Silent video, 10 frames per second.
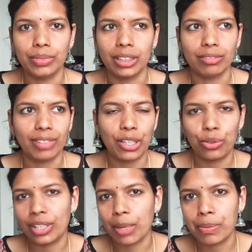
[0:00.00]
I don't know,
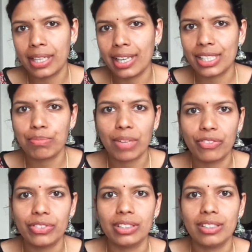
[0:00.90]
cupcakes,
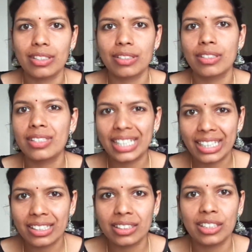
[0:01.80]
muffins,
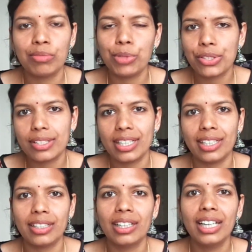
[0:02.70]
cereal, muesli
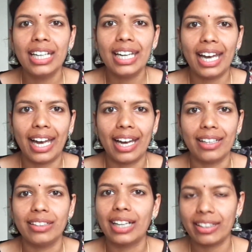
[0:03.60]
and
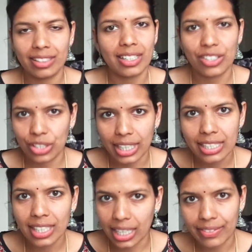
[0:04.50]
other such things
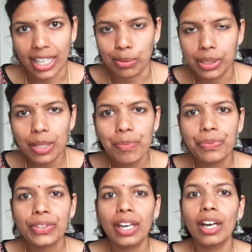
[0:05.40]
are available.
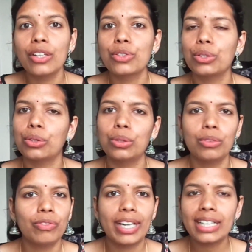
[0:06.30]
So
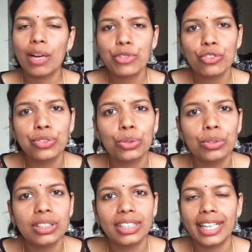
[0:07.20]
when it comes to food,
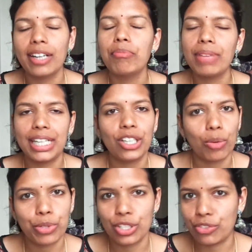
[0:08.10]
there are many
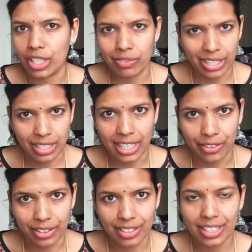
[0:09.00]
options for us
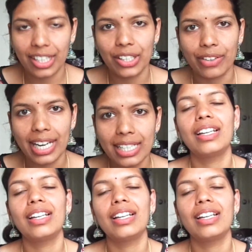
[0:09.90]
vegetarians, right?